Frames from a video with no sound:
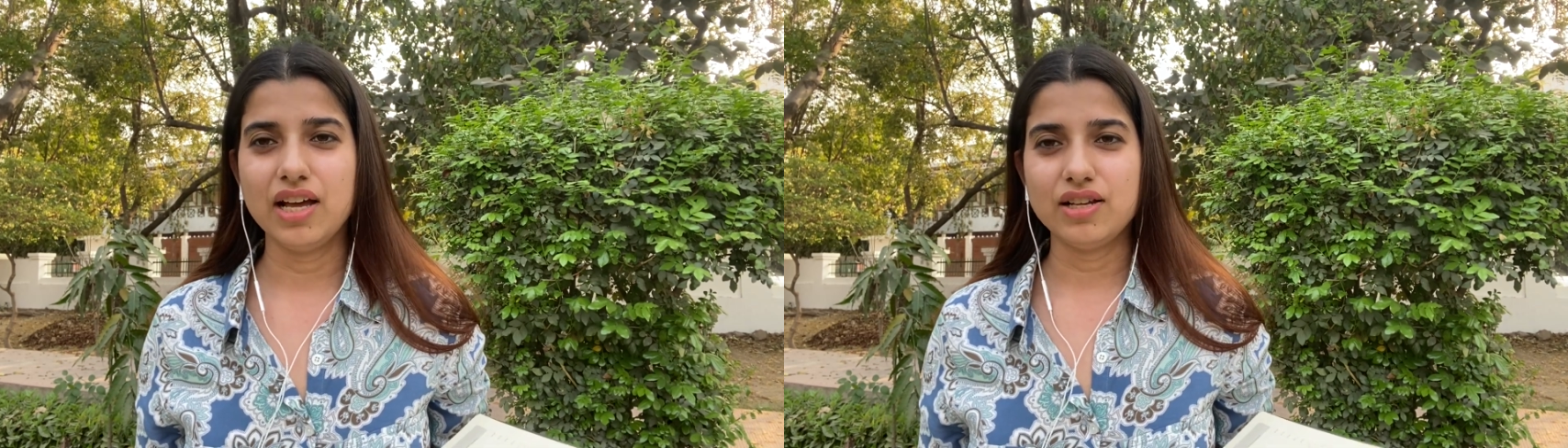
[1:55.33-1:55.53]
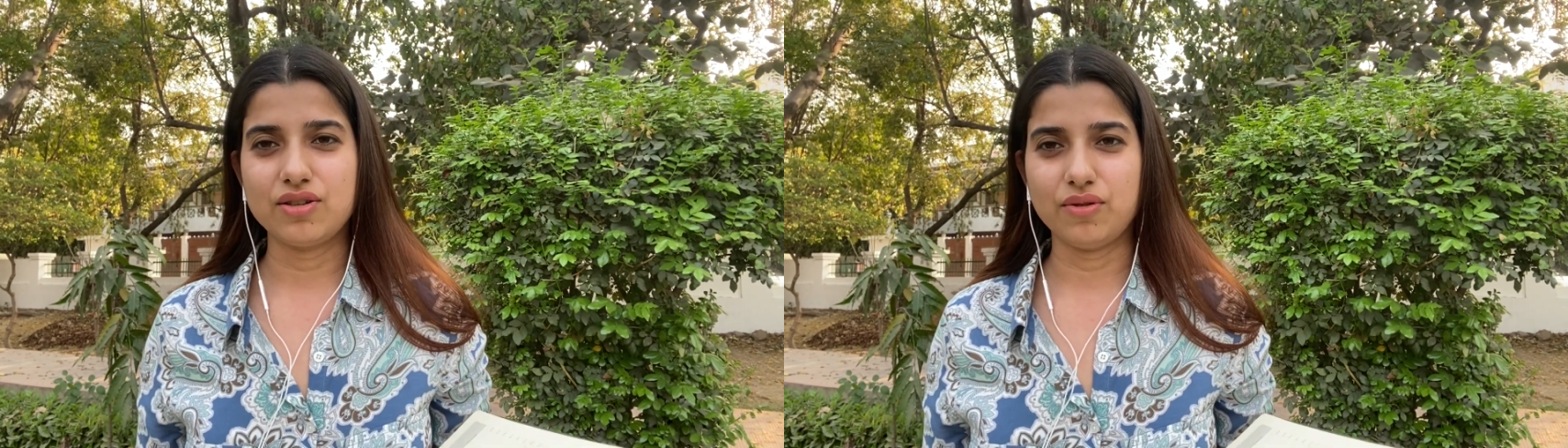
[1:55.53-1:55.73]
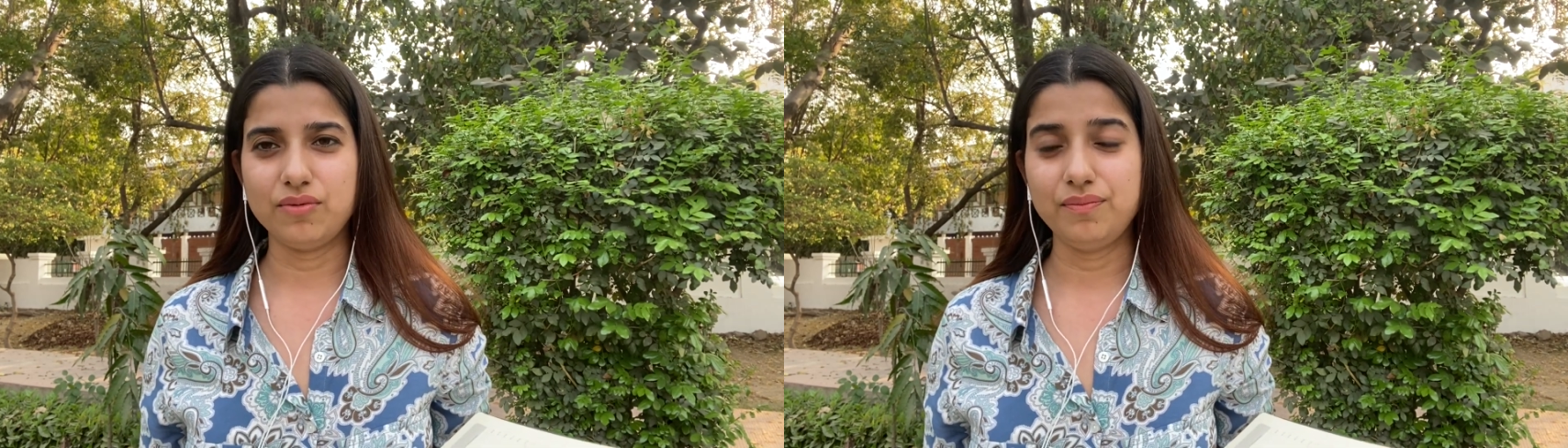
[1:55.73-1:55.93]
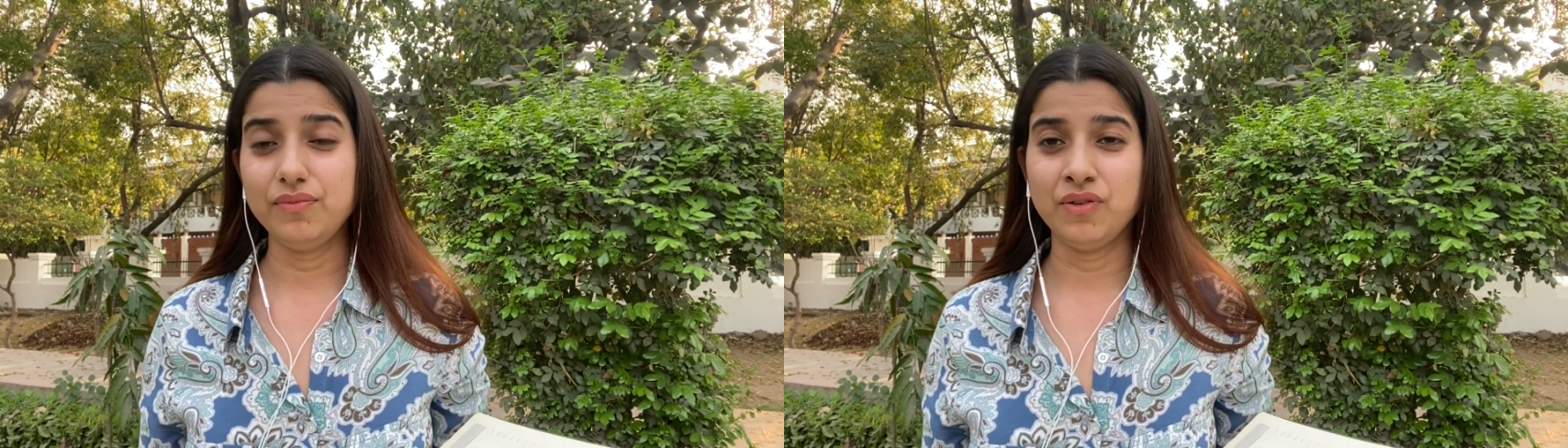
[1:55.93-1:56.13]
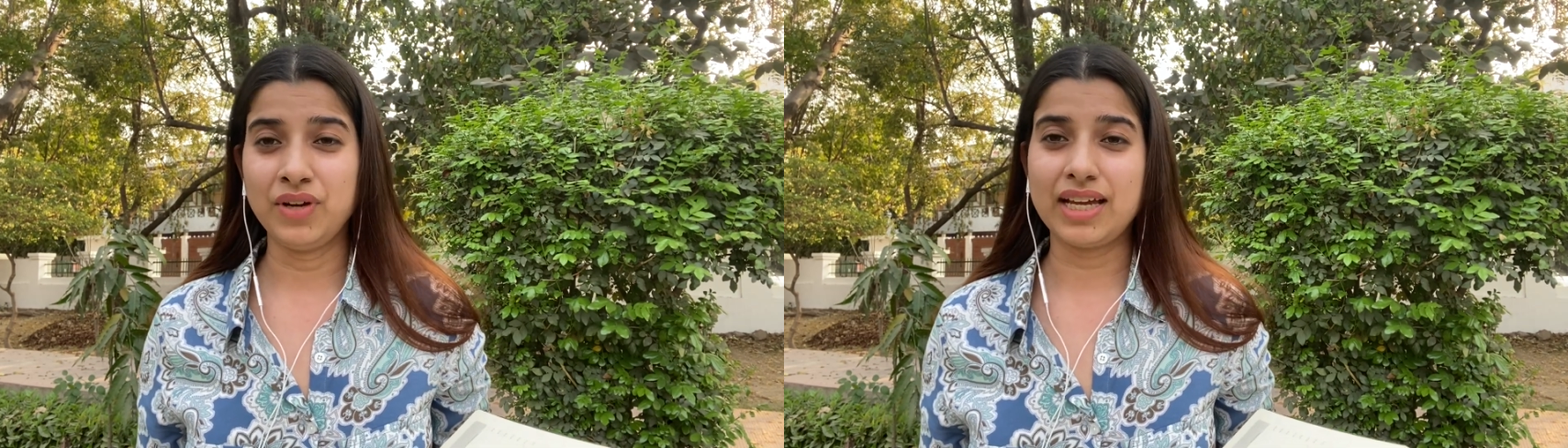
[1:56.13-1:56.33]
So
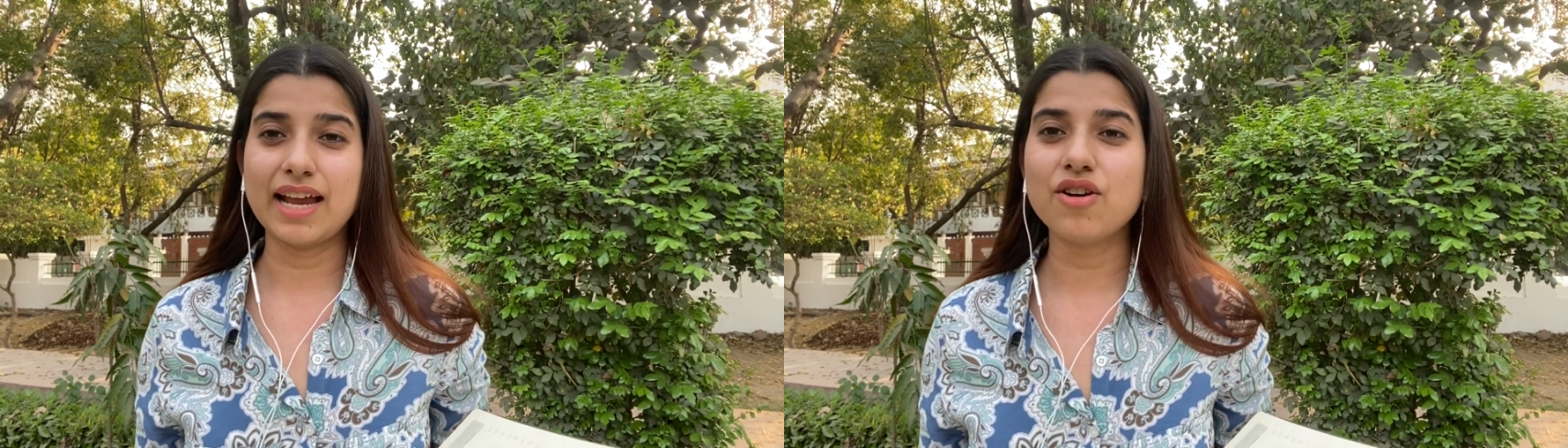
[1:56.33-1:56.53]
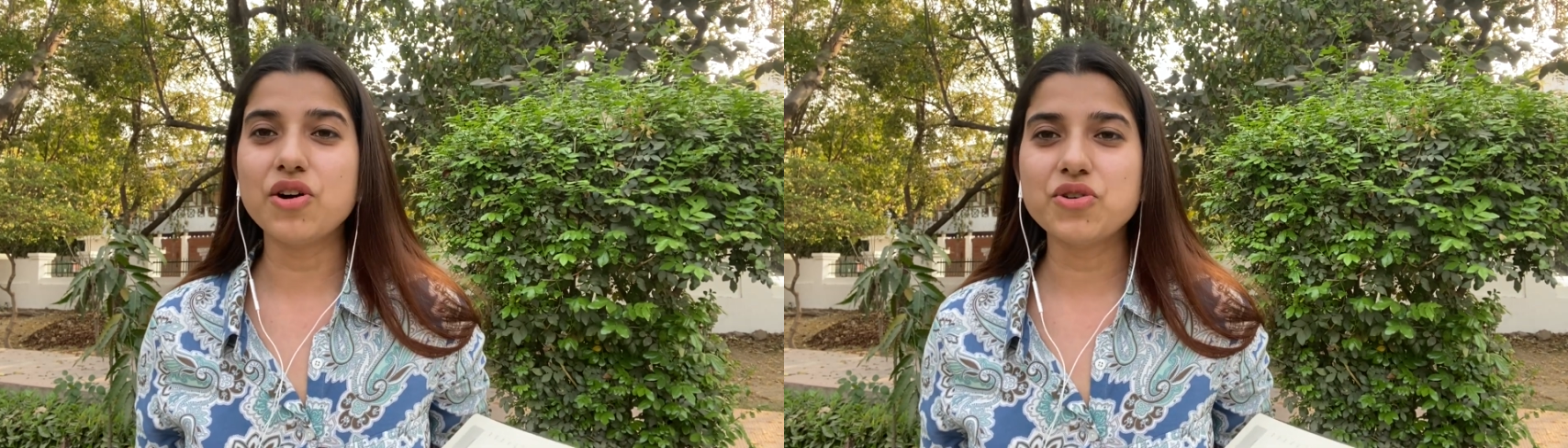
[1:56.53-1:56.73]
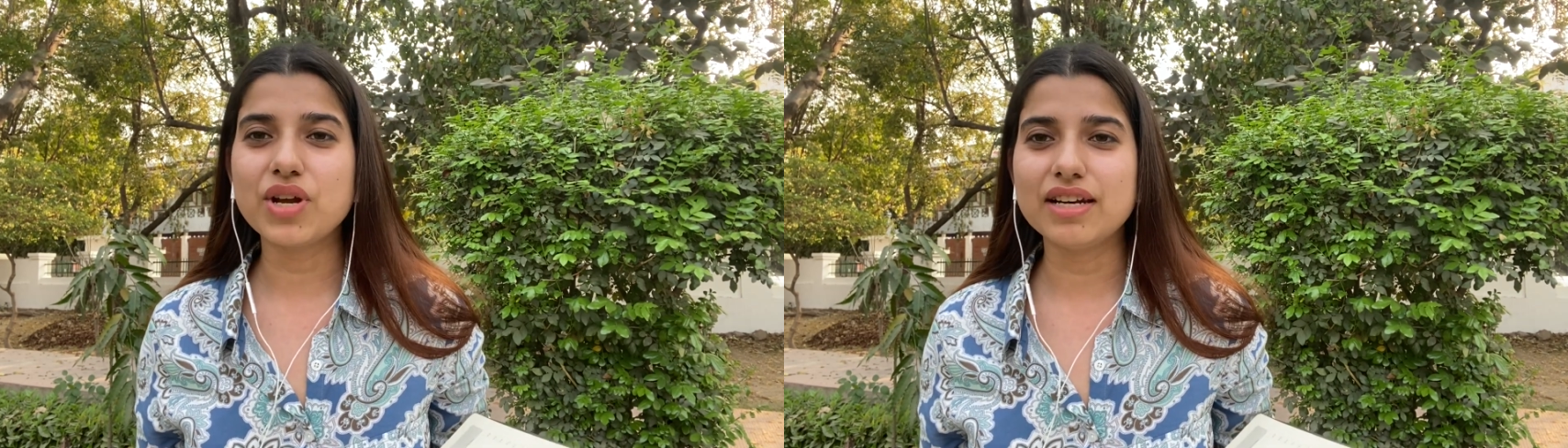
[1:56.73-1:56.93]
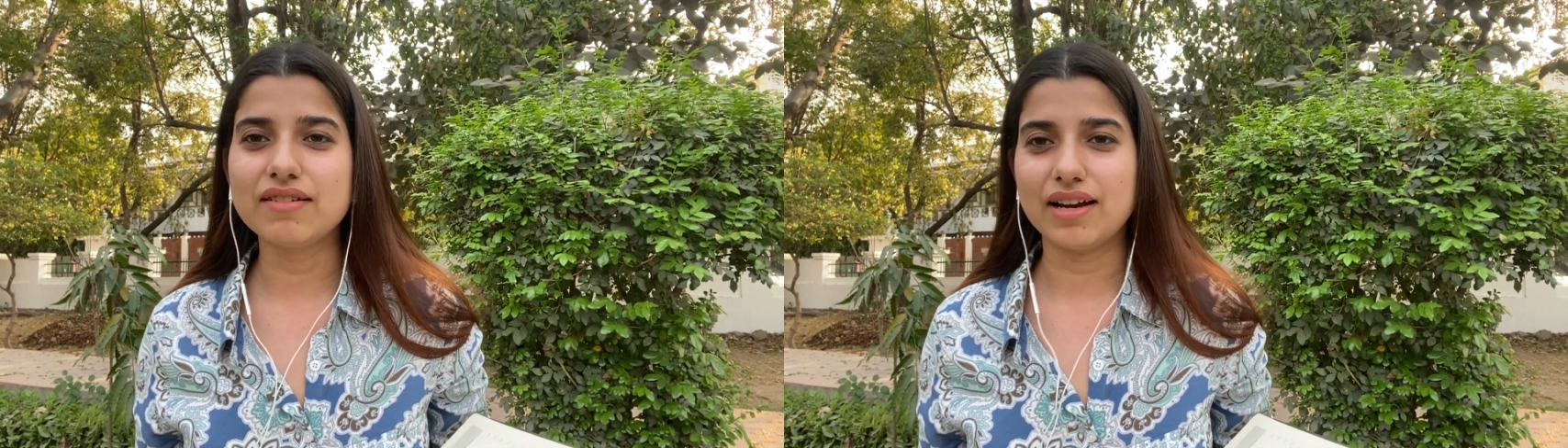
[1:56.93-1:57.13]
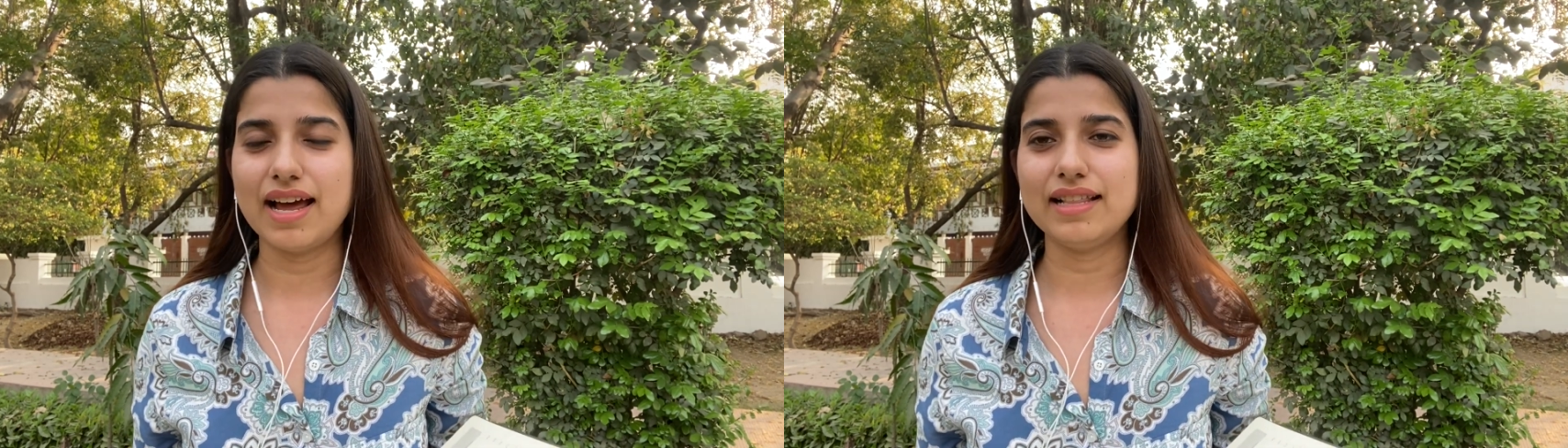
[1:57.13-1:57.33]
we cannot really
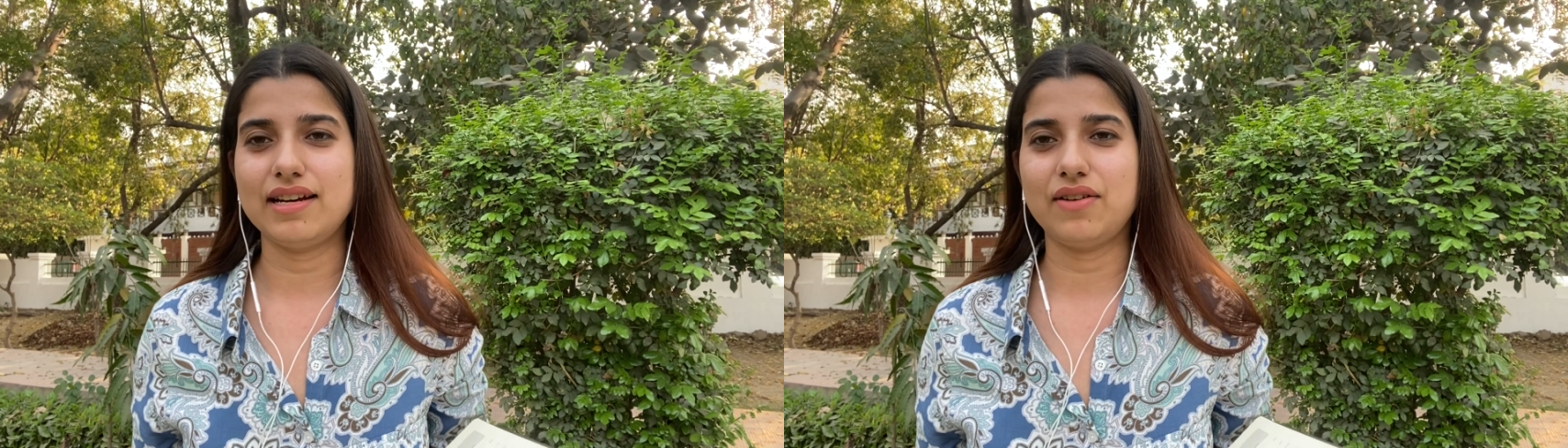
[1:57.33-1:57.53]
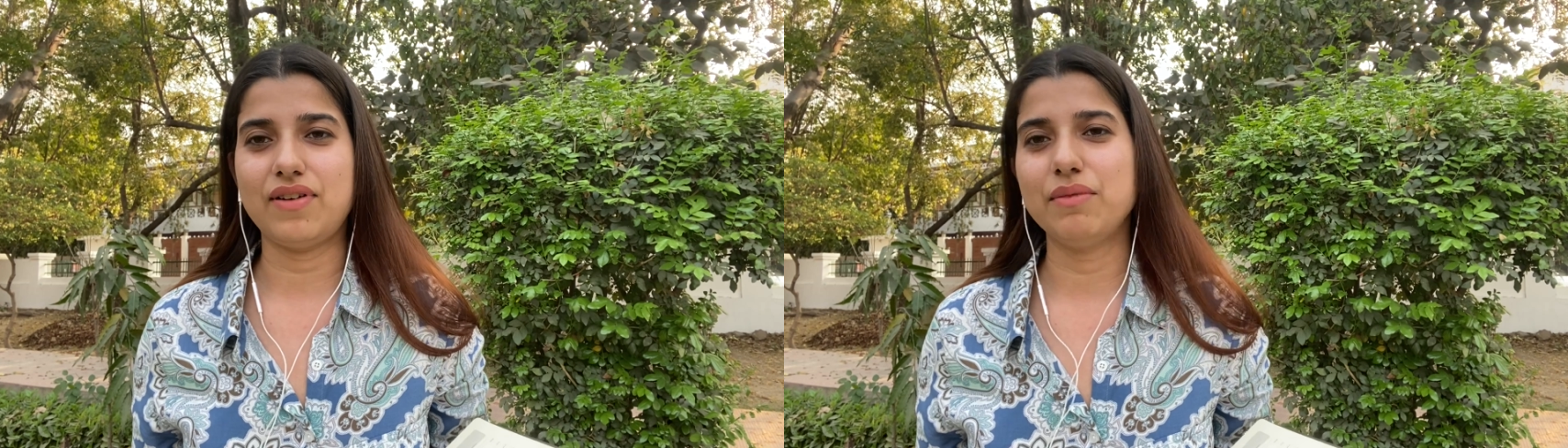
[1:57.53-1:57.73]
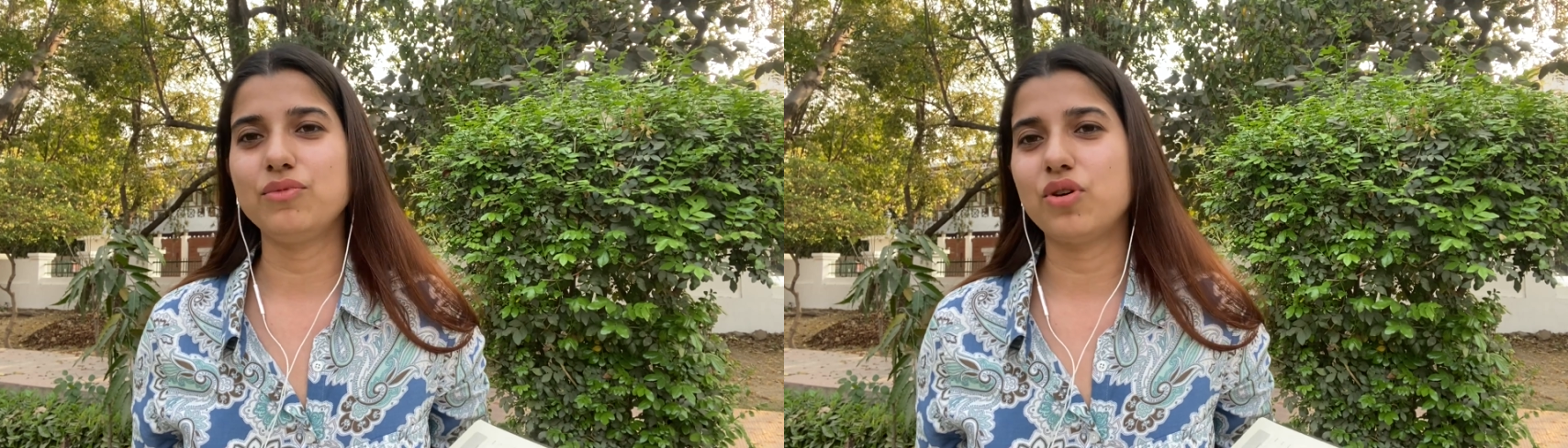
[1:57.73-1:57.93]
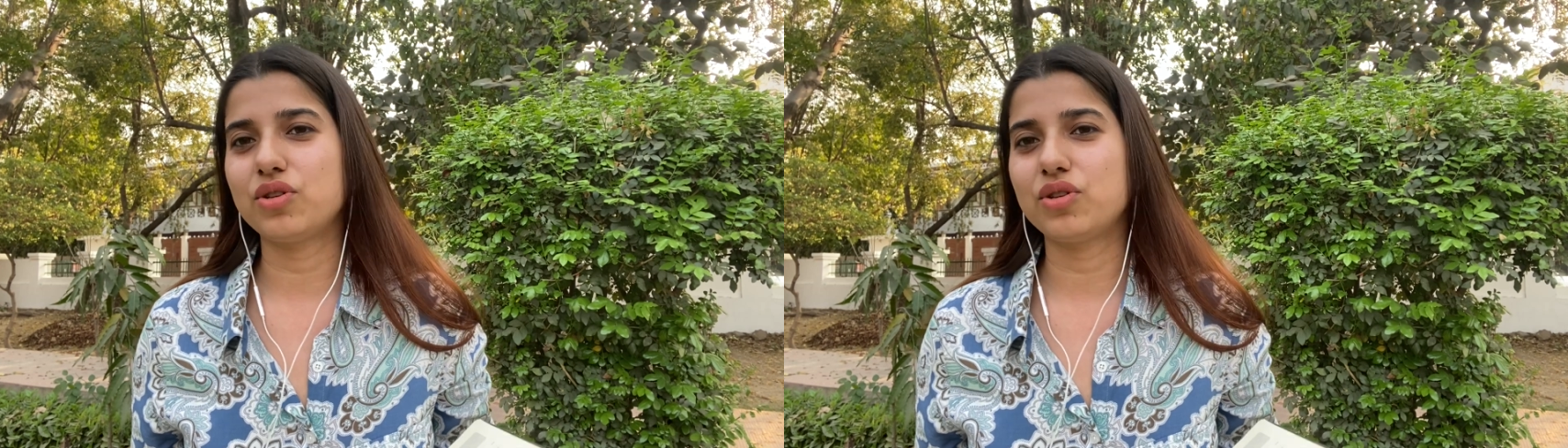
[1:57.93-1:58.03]
rely that if I'm going